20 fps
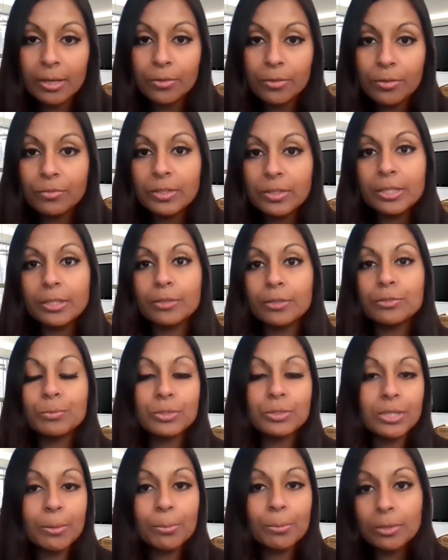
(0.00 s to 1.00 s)
videos,
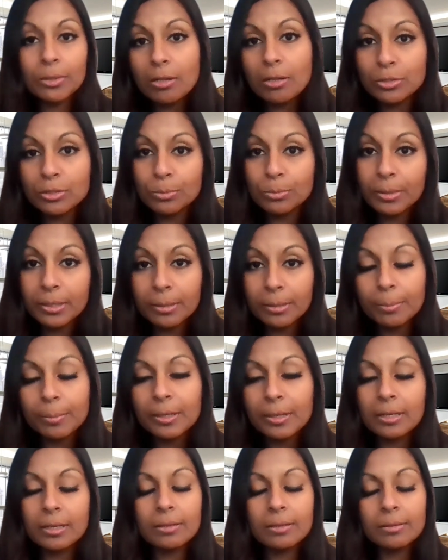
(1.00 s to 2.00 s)
which I will also bring up
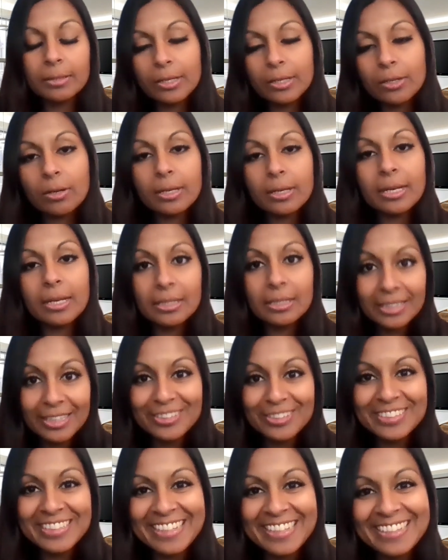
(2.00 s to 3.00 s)
at a
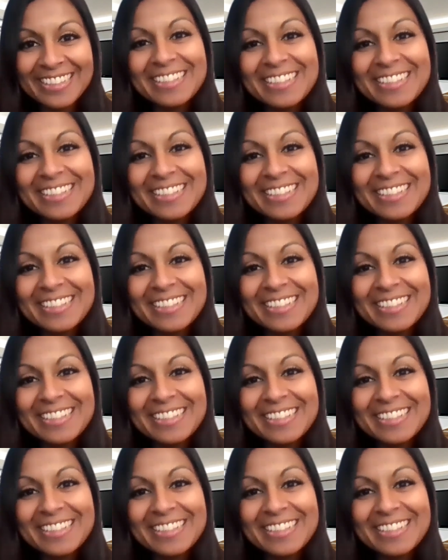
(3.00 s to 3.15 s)
later date.